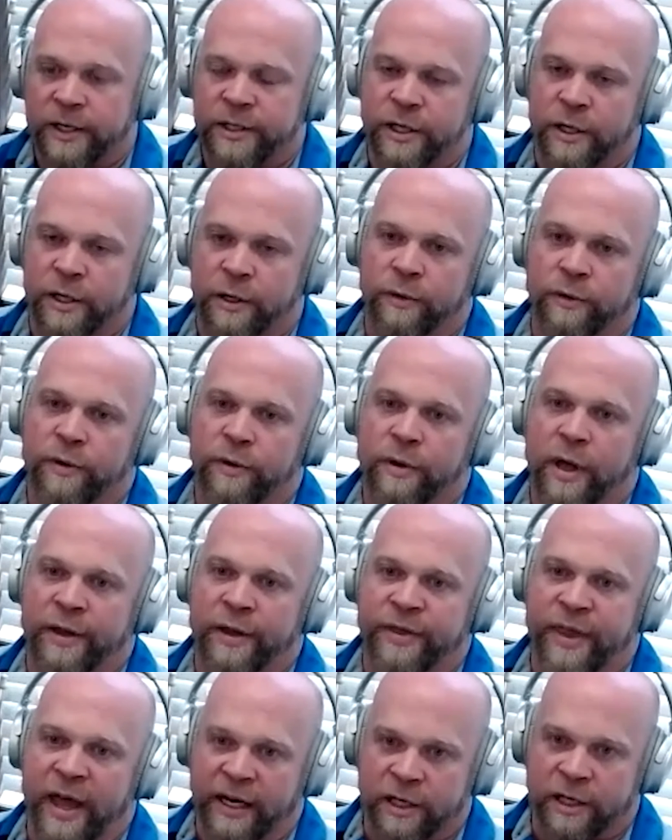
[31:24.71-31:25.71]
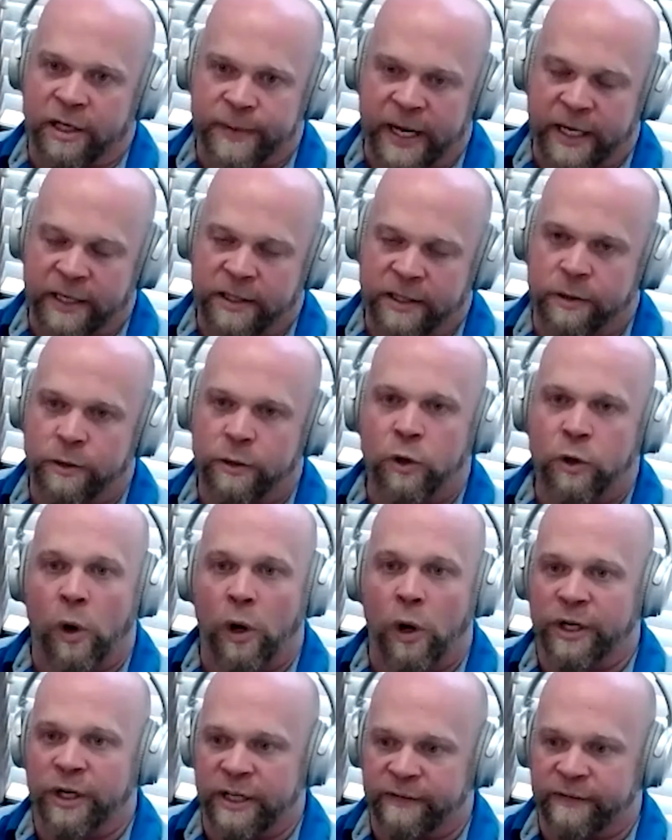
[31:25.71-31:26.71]
So uh, that goes back to
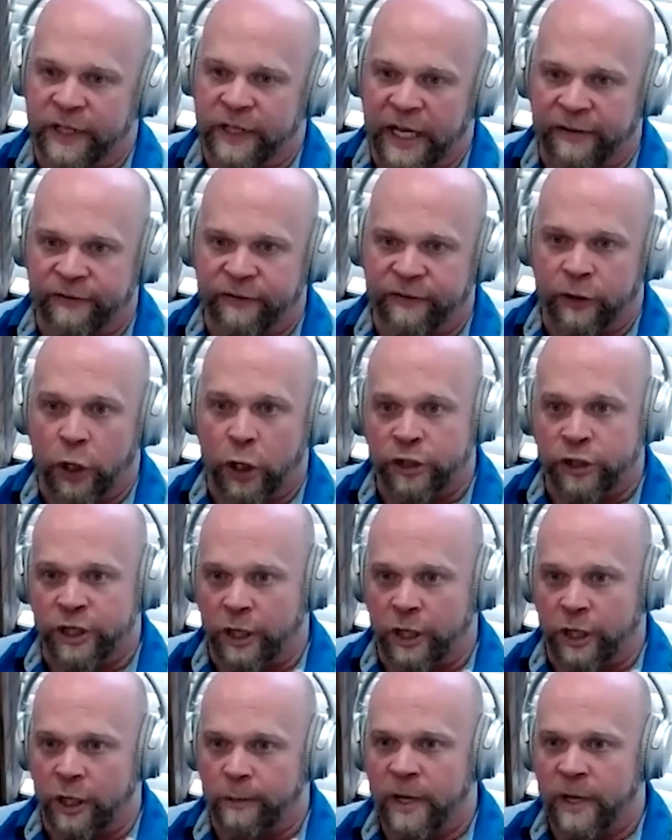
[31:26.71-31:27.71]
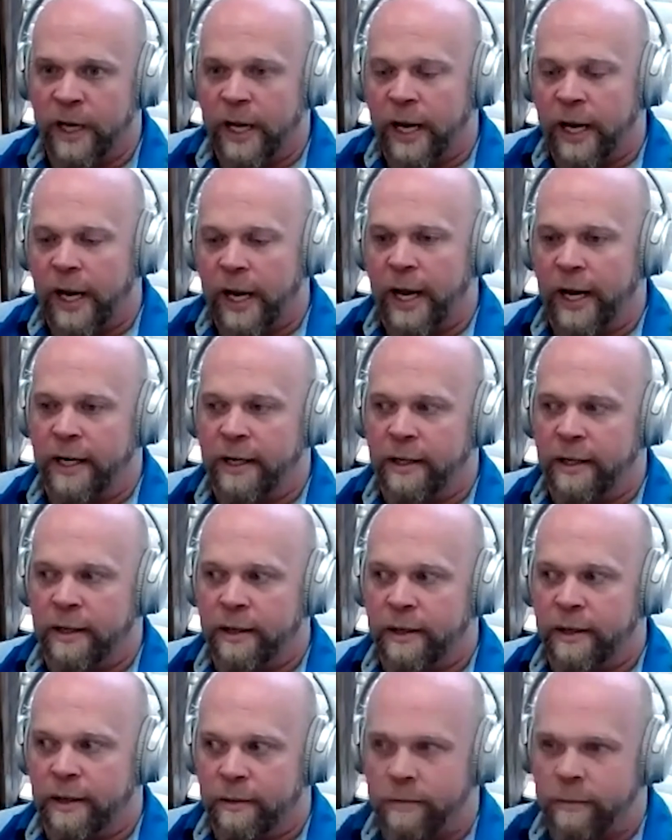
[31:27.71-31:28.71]
quality of life long-term and